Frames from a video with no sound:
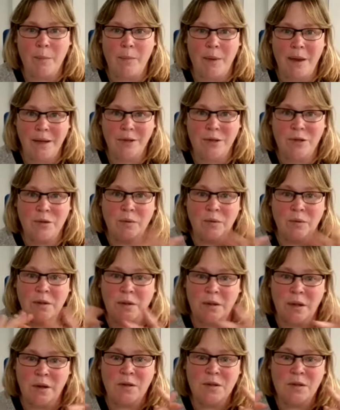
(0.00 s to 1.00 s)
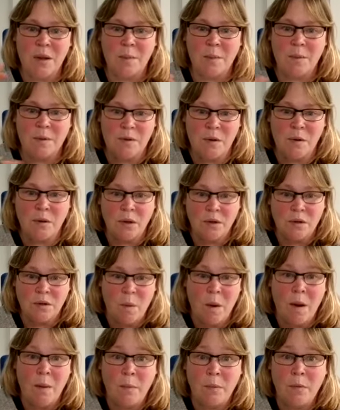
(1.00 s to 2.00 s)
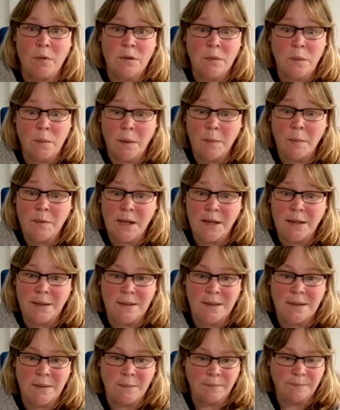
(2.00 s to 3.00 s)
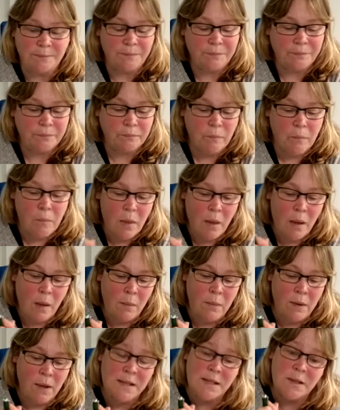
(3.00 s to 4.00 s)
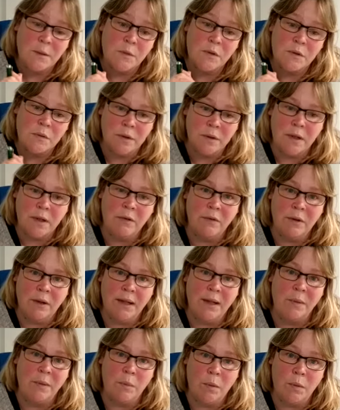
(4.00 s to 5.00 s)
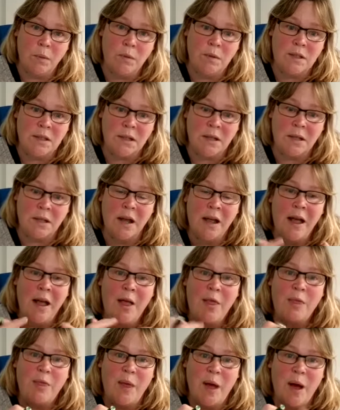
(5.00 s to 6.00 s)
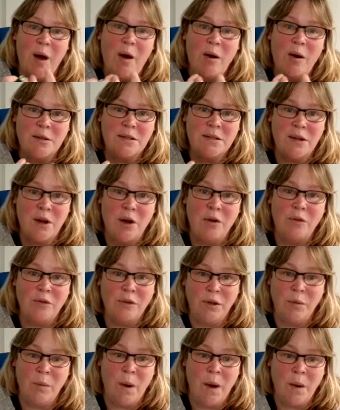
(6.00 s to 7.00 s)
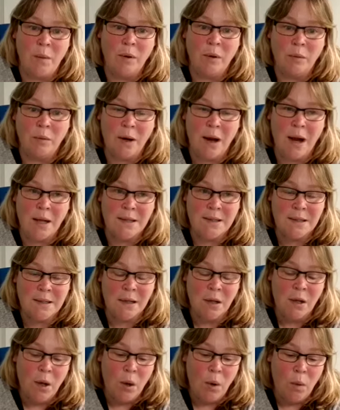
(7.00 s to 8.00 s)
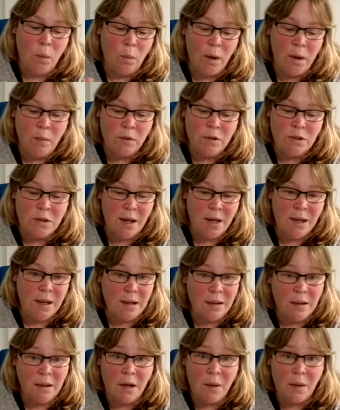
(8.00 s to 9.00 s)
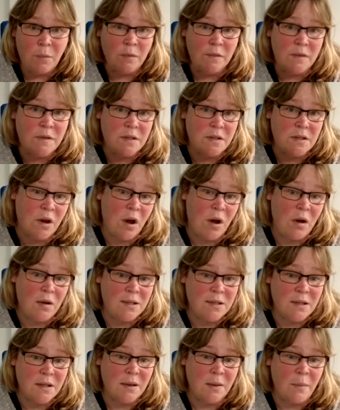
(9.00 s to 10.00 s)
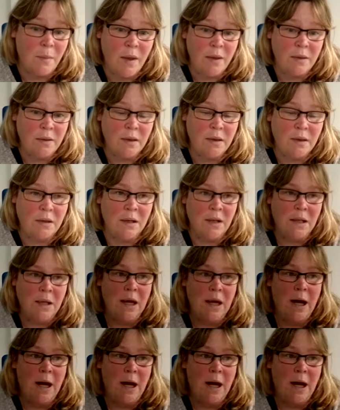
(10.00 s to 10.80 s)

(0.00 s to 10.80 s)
make sure that those numbers on those whiteboards were updated, because it was really, really important that our staff knew where we were at. We were tracking the number of starts in the month.